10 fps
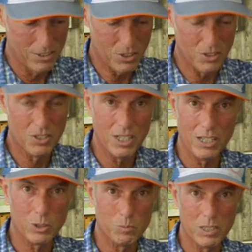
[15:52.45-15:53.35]
You can
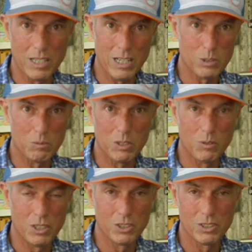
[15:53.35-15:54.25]
text me and ask me
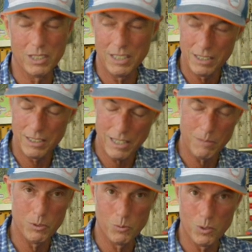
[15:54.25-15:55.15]
questions
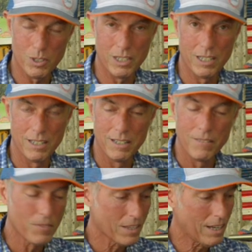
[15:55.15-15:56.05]
anytime you want.
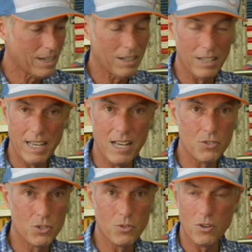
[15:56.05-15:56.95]
And I'll
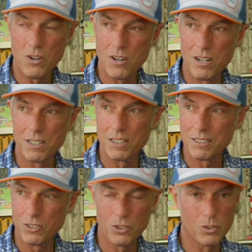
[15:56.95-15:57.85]
add you on
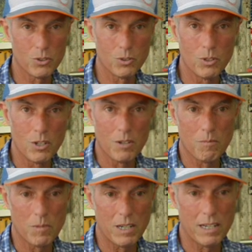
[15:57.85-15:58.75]
to
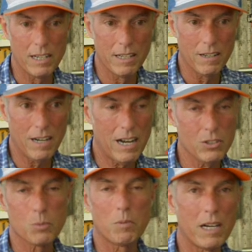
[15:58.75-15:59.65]
my
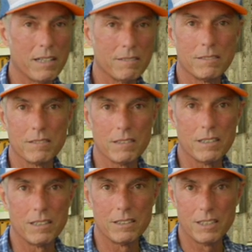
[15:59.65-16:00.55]
hotspot
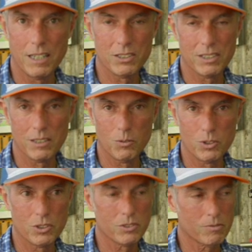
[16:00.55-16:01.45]
uh, texting,
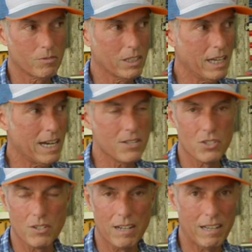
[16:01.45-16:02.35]
which the guys
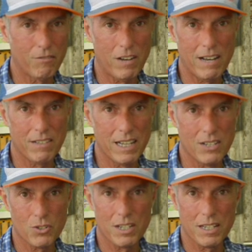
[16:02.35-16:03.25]
that I got five
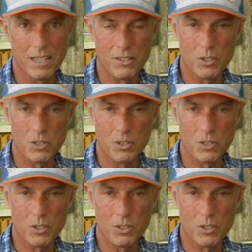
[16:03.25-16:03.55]
guys right now that